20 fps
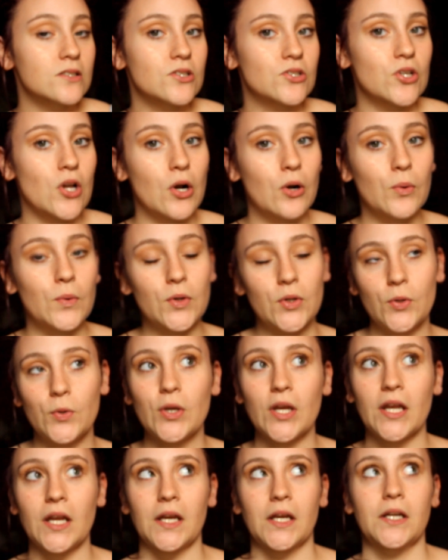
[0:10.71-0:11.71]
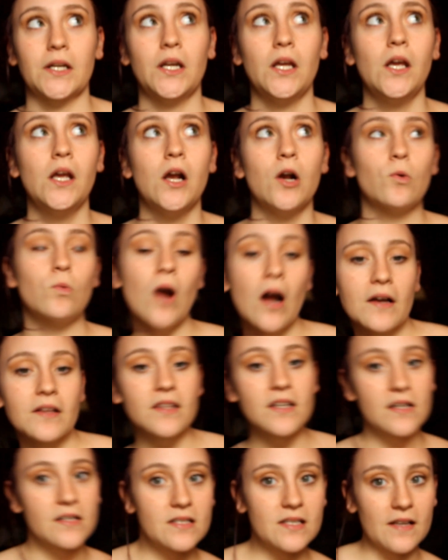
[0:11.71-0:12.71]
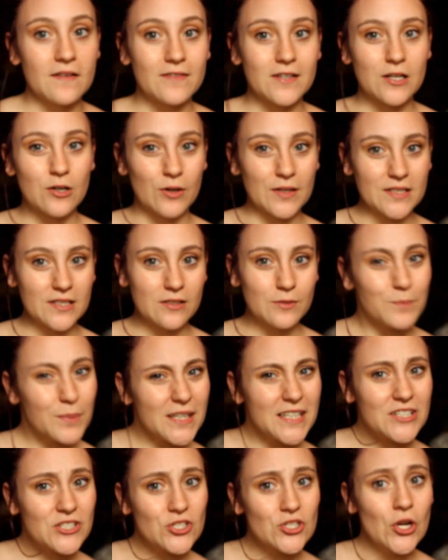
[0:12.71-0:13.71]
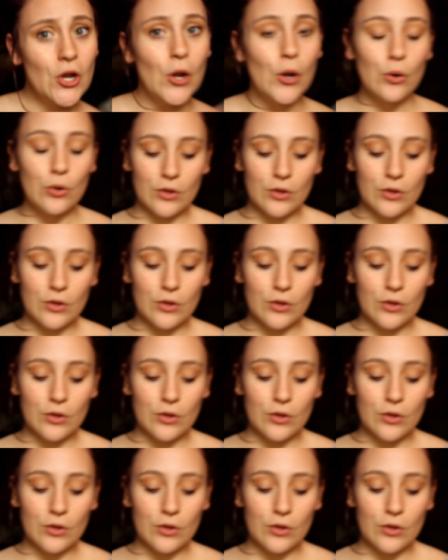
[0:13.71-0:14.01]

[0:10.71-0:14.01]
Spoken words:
so you can rock this if you're going to the beach